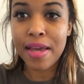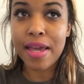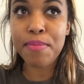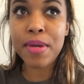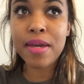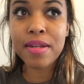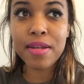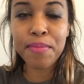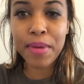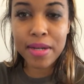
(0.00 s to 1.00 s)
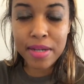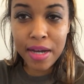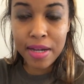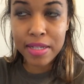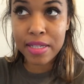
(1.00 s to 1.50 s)
Amen. The man of
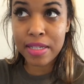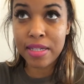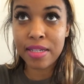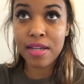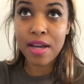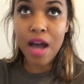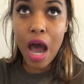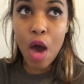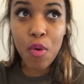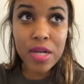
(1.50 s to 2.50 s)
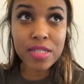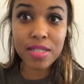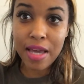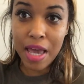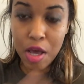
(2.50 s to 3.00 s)
God, he
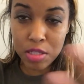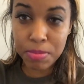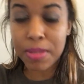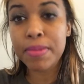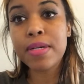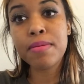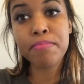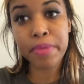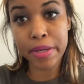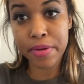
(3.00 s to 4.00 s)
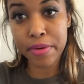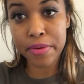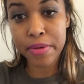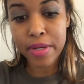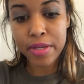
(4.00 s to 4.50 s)
always helps me to become better.